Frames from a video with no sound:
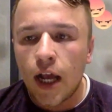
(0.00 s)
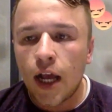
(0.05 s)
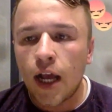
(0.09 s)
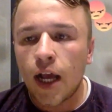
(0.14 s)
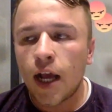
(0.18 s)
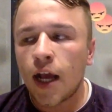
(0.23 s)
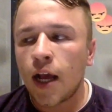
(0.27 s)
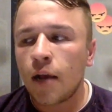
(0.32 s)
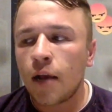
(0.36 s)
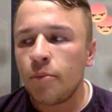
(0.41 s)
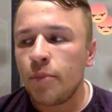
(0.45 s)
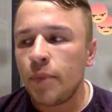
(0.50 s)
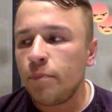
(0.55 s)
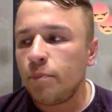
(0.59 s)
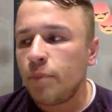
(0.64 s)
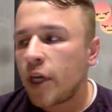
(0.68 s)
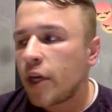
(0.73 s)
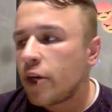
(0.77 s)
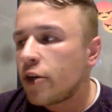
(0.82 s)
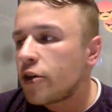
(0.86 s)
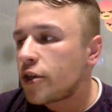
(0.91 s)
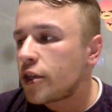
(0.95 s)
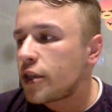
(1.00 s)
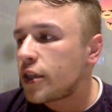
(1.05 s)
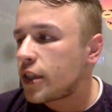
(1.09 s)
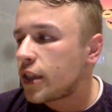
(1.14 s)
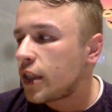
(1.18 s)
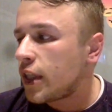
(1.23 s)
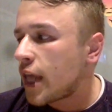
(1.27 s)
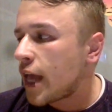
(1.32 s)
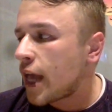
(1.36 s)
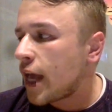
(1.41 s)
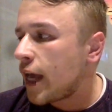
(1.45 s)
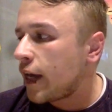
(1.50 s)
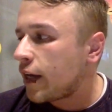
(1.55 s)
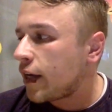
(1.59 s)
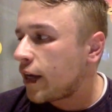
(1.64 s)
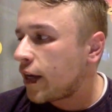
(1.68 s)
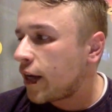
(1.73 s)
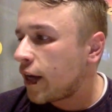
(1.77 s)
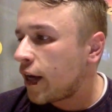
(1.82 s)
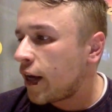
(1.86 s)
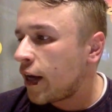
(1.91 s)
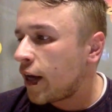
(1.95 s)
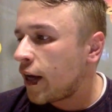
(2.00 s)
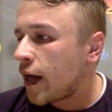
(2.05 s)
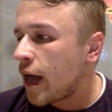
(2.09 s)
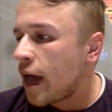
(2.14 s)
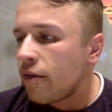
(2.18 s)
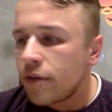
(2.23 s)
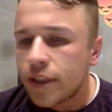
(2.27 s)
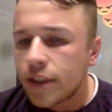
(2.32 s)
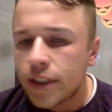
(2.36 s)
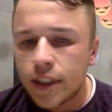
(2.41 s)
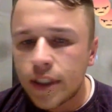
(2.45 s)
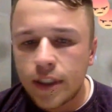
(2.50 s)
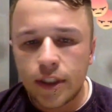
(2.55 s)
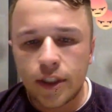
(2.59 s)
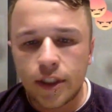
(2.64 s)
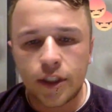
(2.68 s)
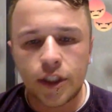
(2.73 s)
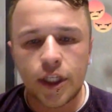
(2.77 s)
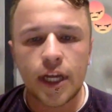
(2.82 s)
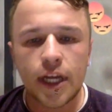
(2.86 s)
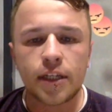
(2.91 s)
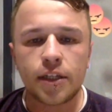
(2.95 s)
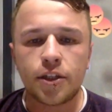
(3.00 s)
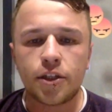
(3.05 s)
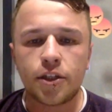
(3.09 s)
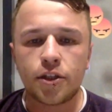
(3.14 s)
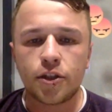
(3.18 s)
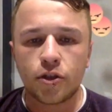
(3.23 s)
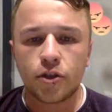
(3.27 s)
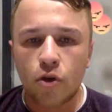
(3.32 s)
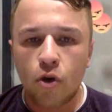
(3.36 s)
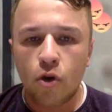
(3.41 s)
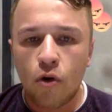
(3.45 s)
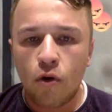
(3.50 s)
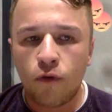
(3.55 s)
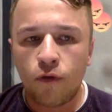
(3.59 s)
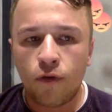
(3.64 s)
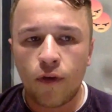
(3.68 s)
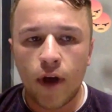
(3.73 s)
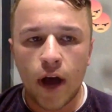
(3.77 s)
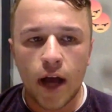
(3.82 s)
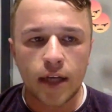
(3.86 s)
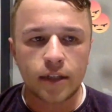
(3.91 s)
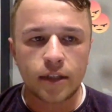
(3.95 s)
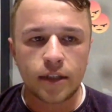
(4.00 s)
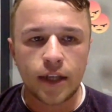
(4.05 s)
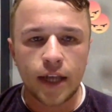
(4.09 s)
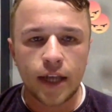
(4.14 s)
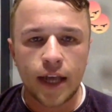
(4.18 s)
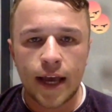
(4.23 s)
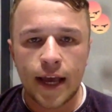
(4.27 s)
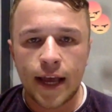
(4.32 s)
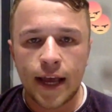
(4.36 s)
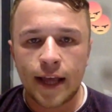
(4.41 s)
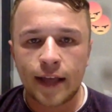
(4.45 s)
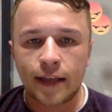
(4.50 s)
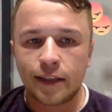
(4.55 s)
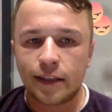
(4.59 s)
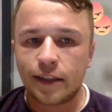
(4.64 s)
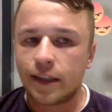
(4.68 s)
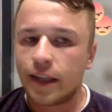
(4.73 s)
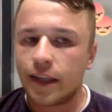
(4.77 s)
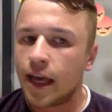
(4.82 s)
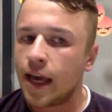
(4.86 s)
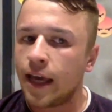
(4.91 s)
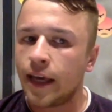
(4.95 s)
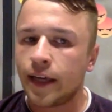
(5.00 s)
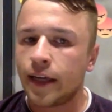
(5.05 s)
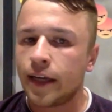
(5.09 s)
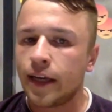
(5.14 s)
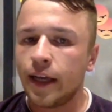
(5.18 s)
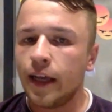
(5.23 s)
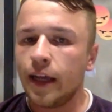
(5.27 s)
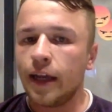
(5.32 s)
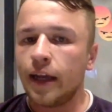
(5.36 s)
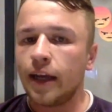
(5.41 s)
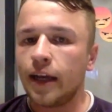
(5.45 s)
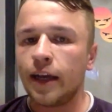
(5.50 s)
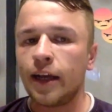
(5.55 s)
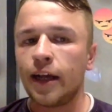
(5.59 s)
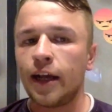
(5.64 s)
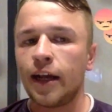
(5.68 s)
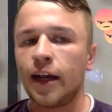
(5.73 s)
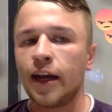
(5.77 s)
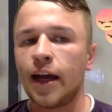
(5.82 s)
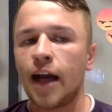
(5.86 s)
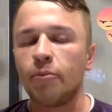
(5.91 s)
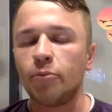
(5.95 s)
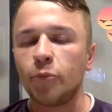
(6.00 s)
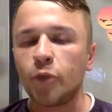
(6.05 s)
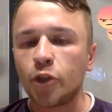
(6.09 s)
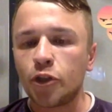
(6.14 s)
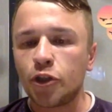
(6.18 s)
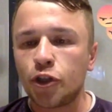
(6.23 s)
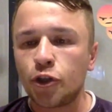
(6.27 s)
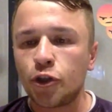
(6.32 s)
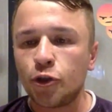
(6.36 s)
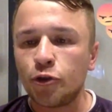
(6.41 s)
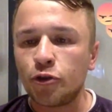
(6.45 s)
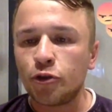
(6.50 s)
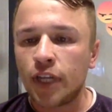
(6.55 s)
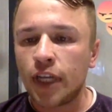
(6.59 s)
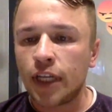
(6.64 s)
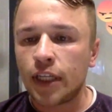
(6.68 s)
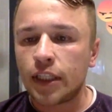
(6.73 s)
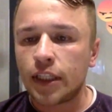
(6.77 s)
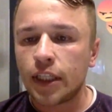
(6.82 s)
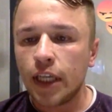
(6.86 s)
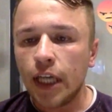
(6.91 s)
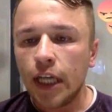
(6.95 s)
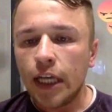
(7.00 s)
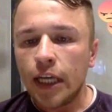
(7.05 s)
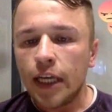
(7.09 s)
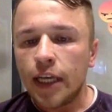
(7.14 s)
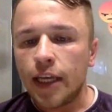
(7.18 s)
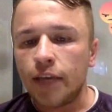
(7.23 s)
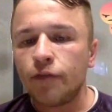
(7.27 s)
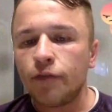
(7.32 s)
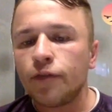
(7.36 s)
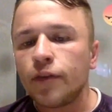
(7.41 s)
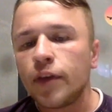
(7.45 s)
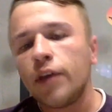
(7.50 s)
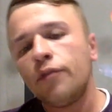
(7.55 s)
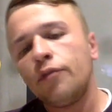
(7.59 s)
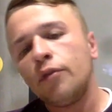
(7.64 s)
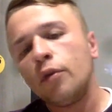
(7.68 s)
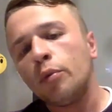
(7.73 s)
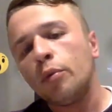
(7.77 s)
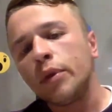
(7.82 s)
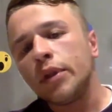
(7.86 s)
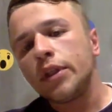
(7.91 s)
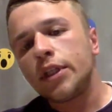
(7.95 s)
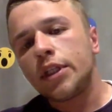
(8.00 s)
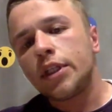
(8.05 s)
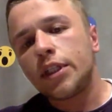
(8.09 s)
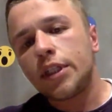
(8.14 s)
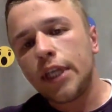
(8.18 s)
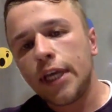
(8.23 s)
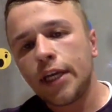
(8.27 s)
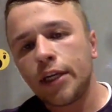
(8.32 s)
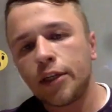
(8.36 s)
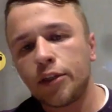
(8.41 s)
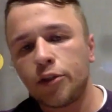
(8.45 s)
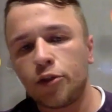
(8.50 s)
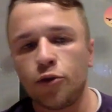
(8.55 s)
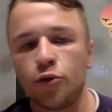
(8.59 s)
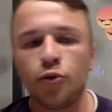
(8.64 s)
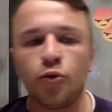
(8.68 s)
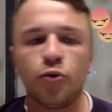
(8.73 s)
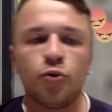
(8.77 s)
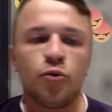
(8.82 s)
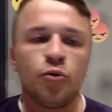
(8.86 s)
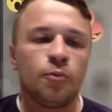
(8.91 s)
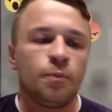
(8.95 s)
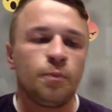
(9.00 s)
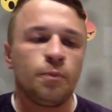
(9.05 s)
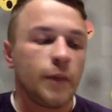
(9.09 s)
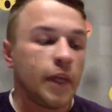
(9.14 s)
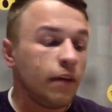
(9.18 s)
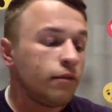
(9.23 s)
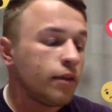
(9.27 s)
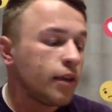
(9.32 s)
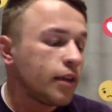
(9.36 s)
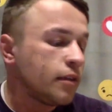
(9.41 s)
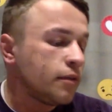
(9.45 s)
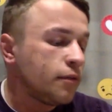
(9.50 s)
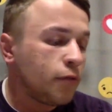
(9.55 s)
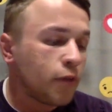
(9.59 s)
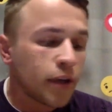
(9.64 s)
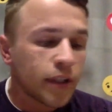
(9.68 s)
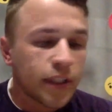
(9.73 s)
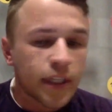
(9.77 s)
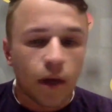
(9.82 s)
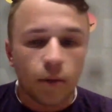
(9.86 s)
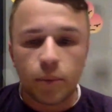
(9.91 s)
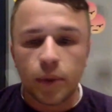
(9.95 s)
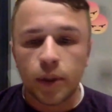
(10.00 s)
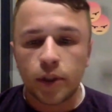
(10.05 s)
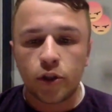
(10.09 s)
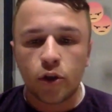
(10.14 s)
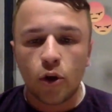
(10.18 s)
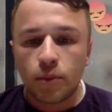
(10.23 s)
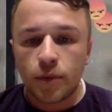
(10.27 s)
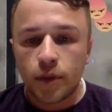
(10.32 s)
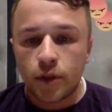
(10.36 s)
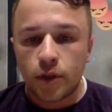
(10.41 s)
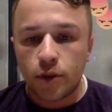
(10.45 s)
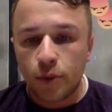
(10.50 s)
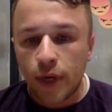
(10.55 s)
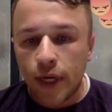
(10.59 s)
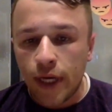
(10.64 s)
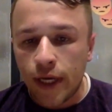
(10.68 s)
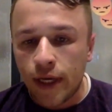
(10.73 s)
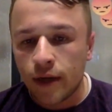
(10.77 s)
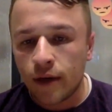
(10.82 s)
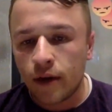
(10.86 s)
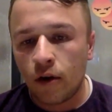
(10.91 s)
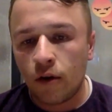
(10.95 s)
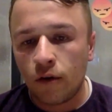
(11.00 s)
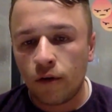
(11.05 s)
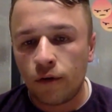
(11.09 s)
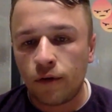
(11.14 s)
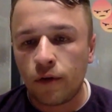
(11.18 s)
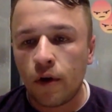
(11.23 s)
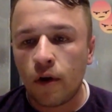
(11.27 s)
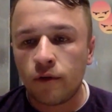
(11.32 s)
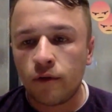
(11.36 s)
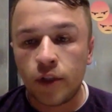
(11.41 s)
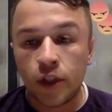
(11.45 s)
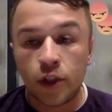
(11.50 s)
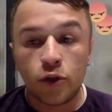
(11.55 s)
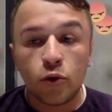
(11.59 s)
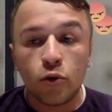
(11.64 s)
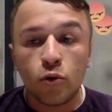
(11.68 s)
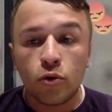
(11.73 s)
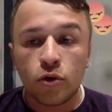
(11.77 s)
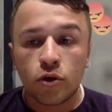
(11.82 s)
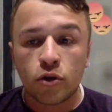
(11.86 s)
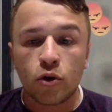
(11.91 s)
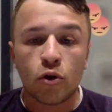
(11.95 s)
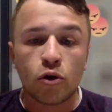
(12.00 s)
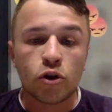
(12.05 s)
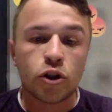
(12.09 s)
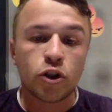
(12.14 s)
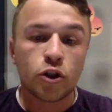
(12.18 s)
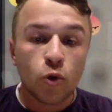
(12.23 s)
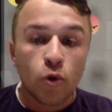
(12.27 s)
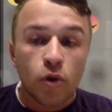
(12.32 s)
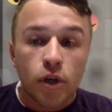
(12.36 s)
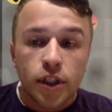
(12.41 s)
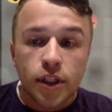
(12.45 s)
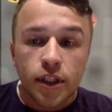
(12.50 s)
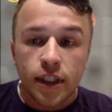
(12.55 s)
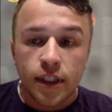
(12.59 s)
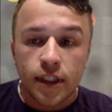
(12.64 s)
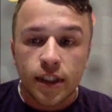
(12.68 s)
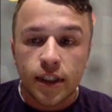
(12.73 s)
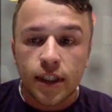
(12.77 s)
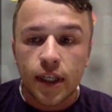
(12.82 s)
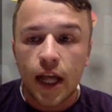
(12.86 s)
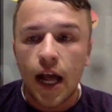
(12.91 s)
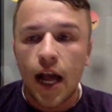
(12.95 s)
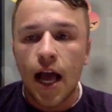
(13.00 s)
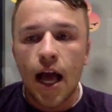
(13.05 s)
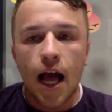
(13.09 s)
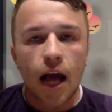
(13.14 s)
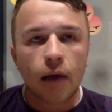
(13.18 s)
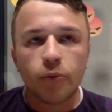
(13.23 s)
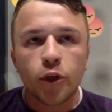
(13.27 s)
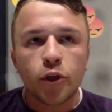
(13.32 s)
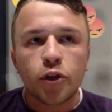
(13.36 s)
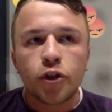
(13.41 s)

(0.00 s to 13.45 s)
Uh, because like uh, everything is changed so fast, and like uh, I'm not sure that if if we will stick to even, for example, top three of of the tools or sources, I'm not